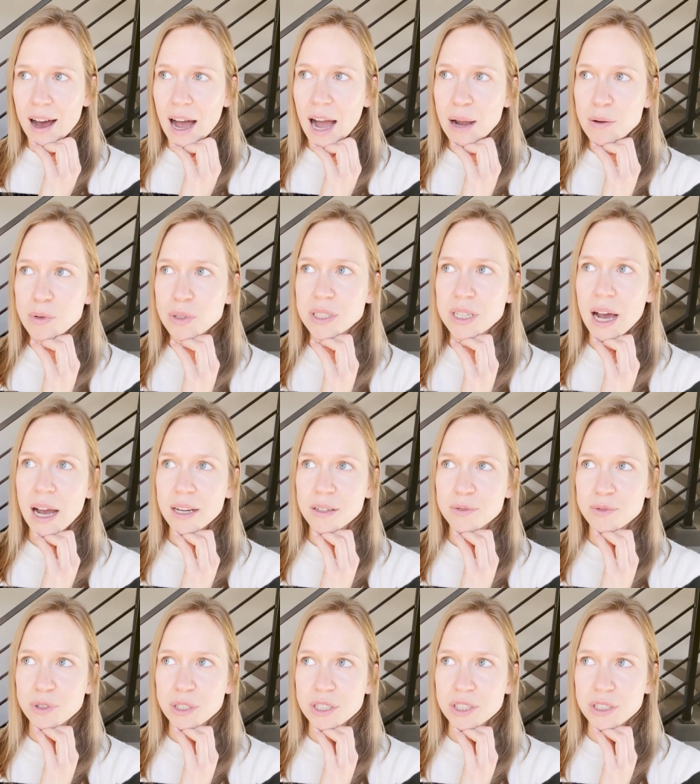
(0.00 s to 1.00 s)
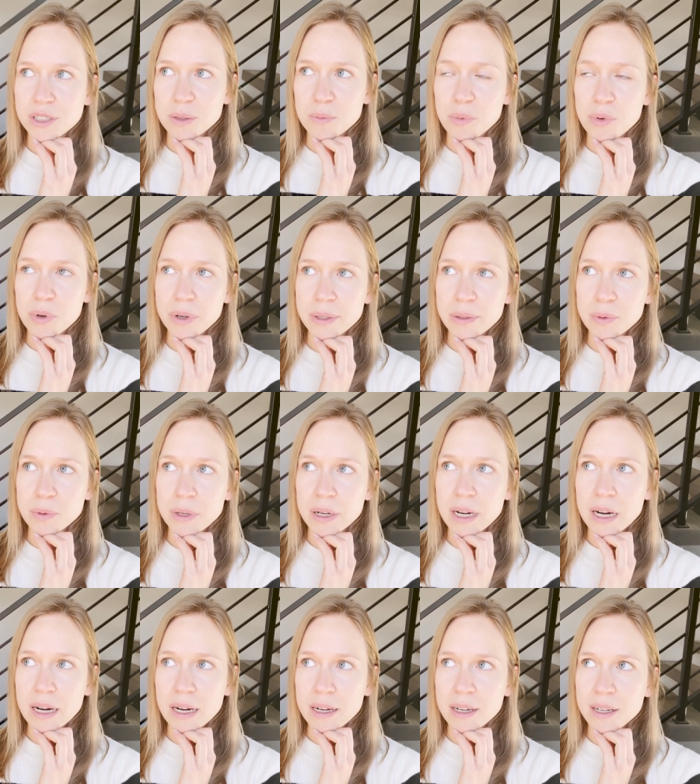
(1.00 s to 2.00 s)
I was kind of reaching the point
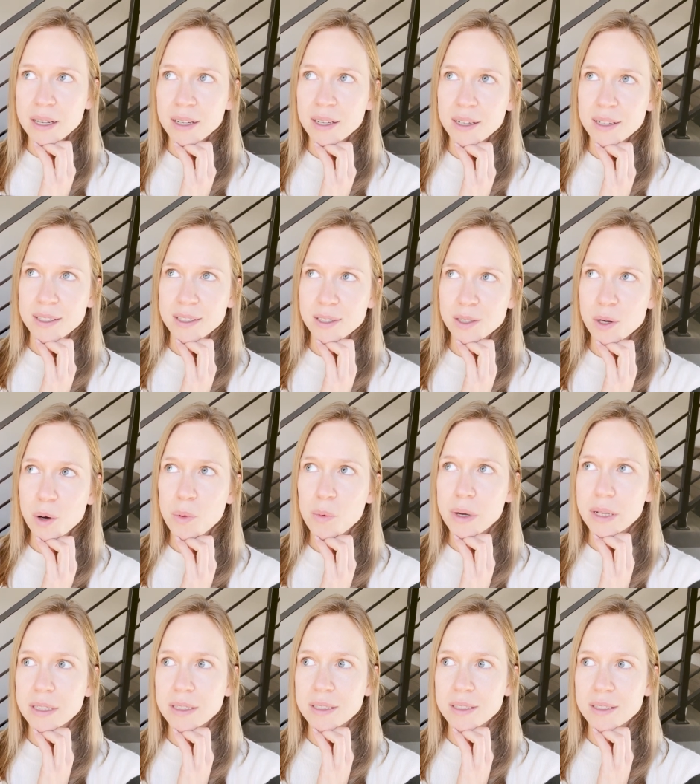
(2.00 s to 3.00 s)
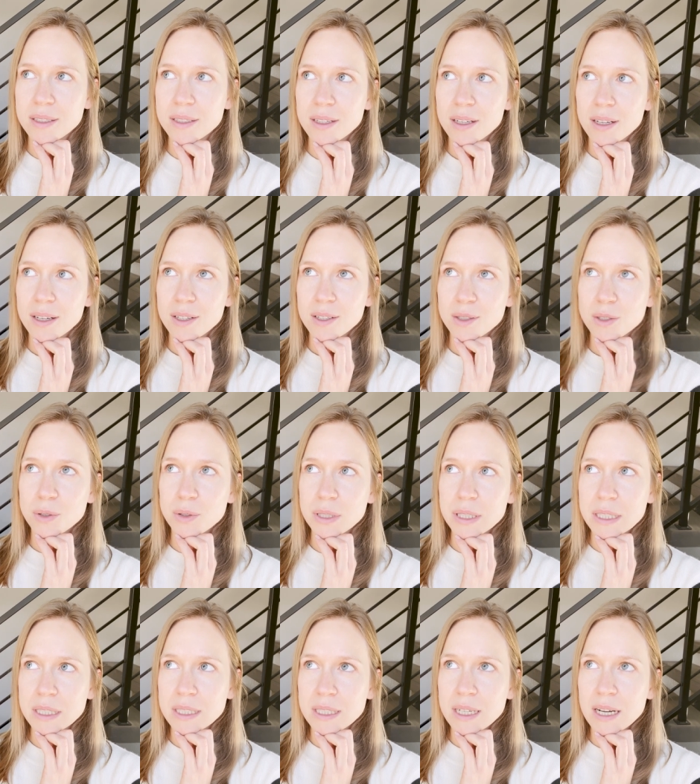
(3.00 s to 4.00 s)
where, you know, when
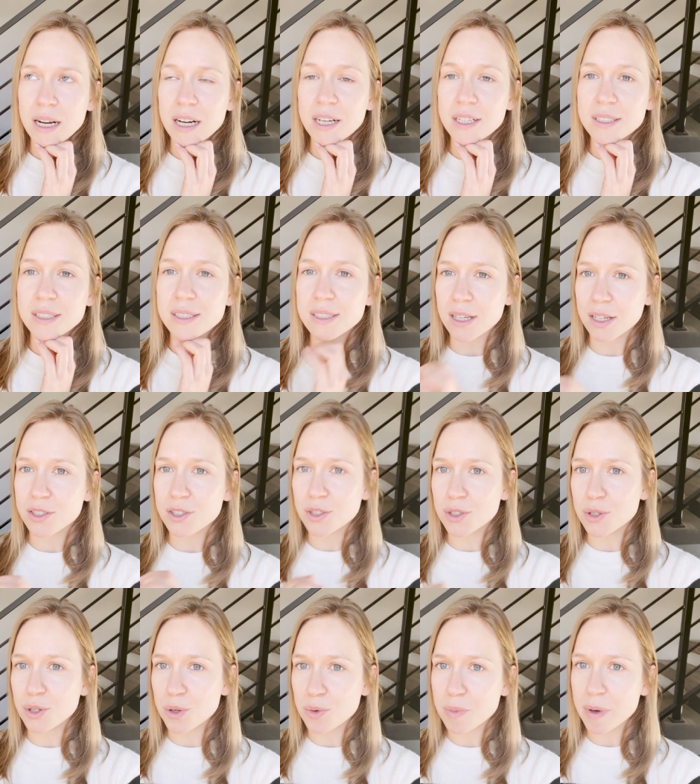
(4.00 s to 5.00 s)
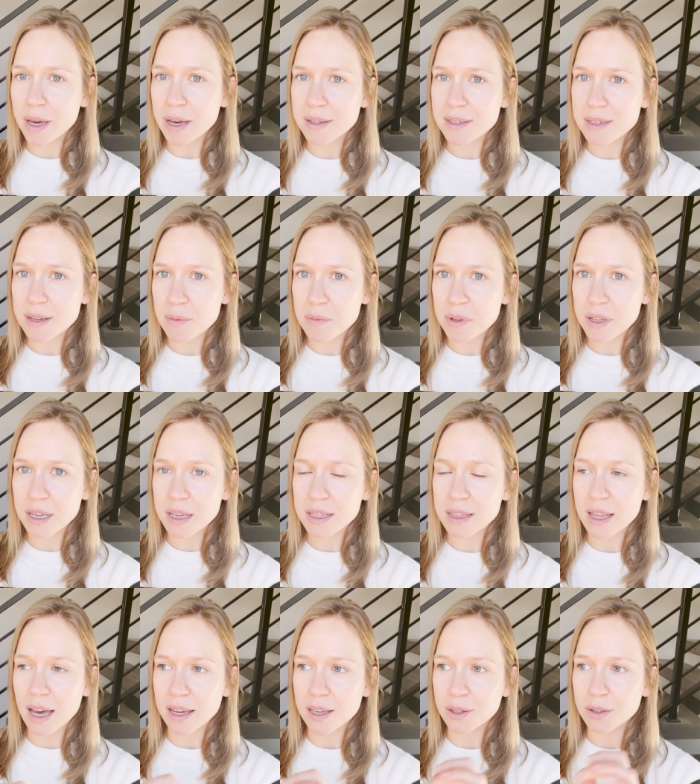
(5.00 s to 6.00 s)
you're such a newbie at something
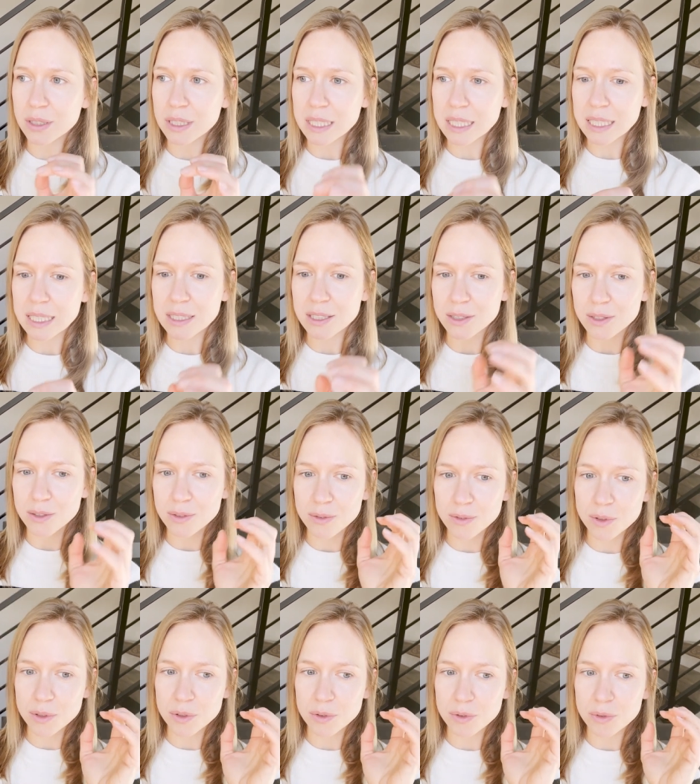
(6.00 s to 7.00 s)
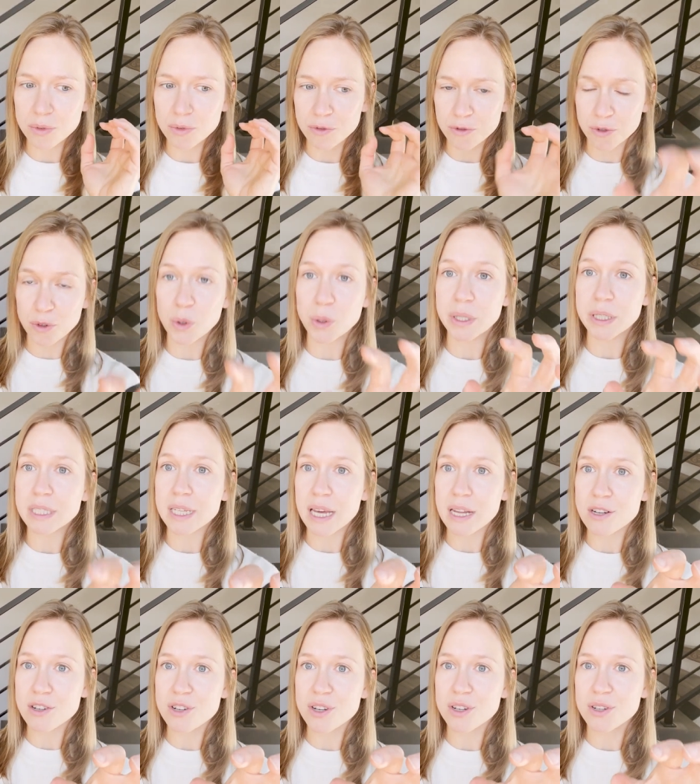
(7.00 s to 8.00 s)
that you need full
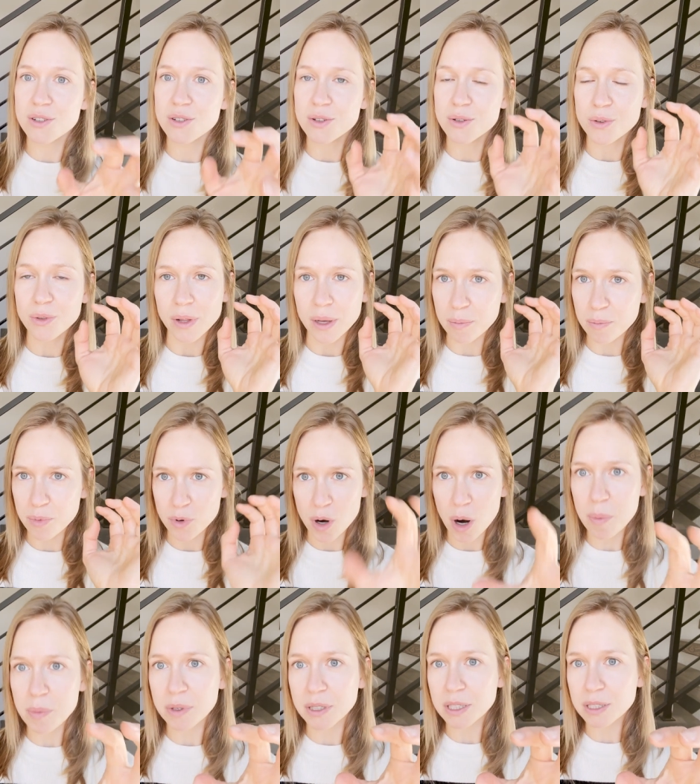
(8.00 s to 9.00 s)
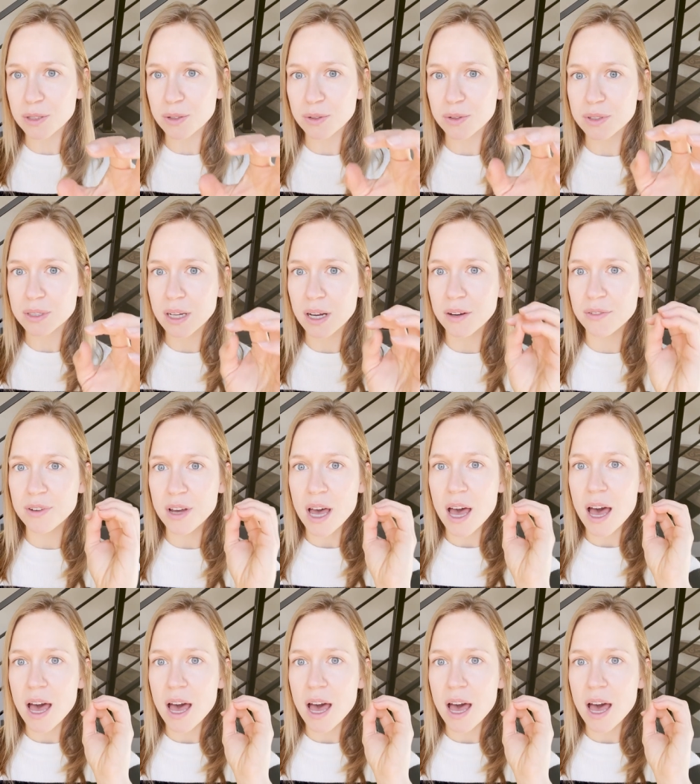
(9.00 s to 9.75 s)
attention to like properly do stuff,